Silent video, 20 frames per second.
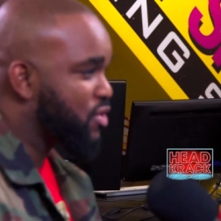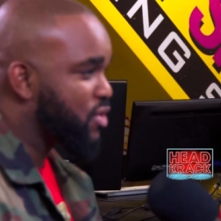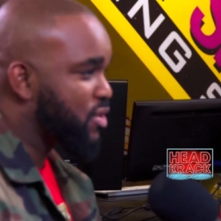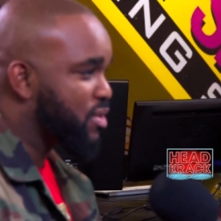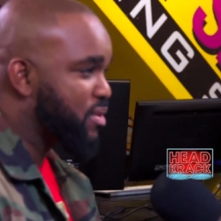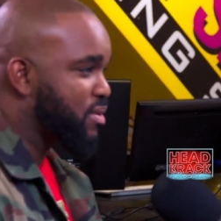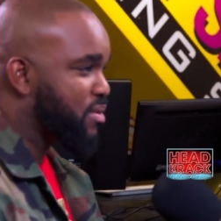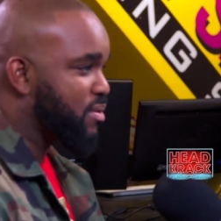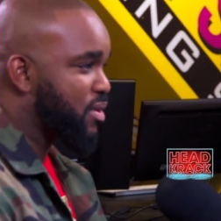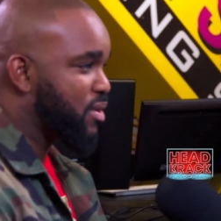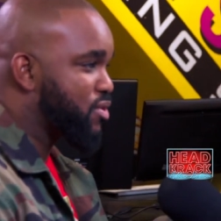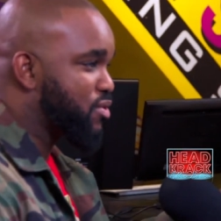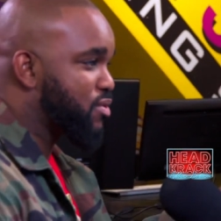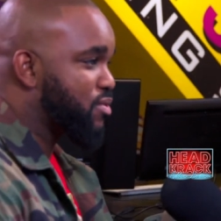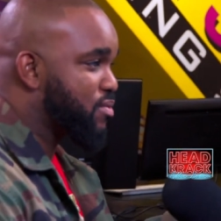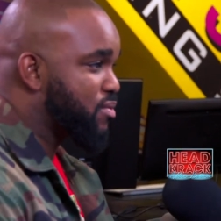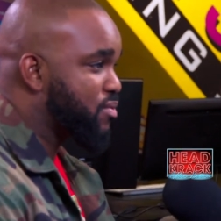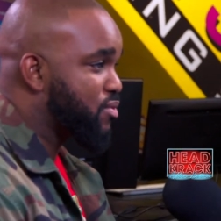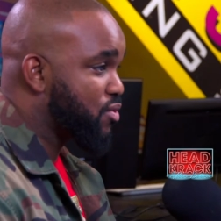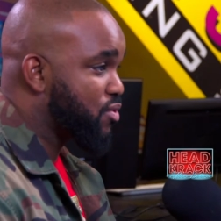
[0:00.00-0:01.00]
you're that, that's my real
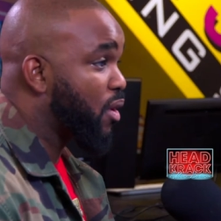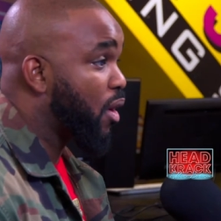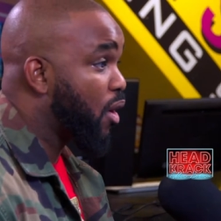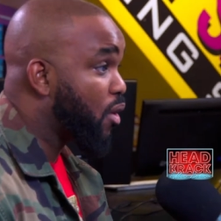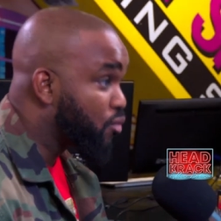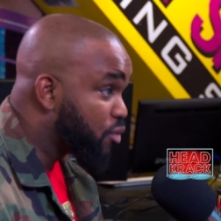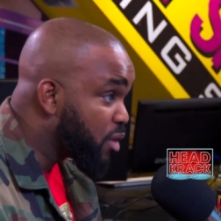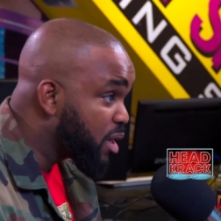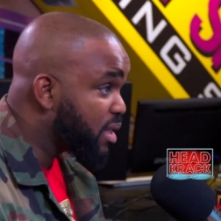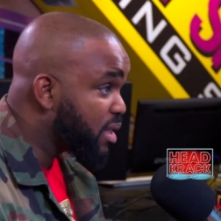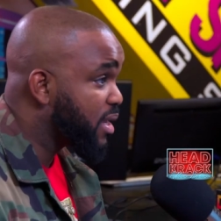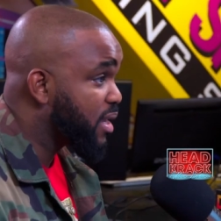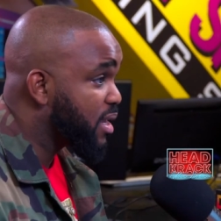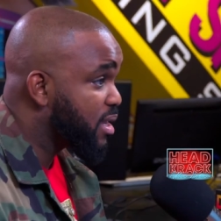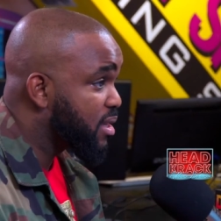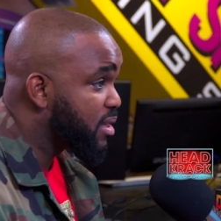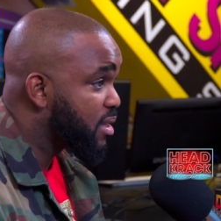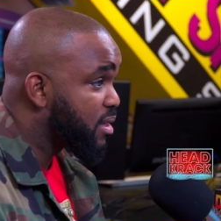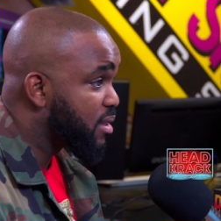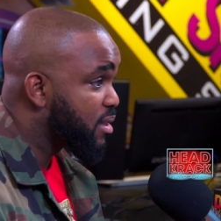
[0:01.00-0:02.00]
name. Really? Yeah,
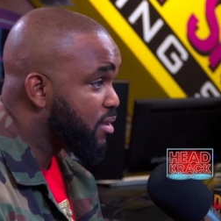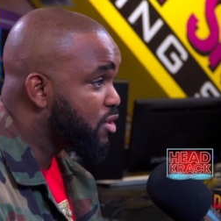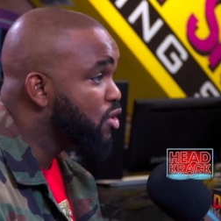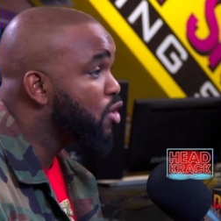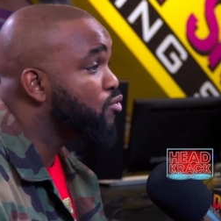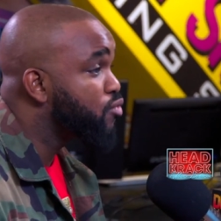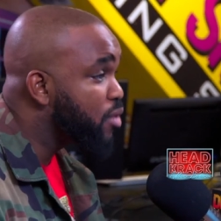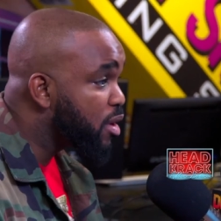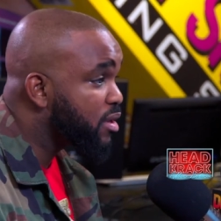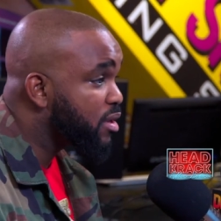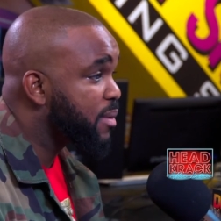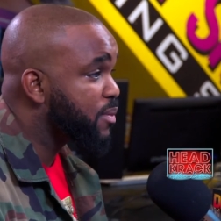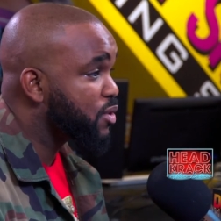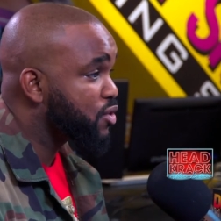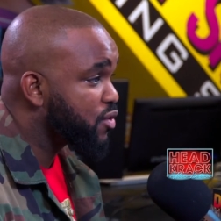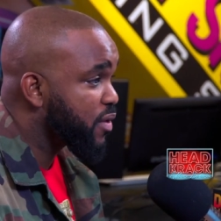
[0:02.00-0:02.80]
it's my real name. Your real name is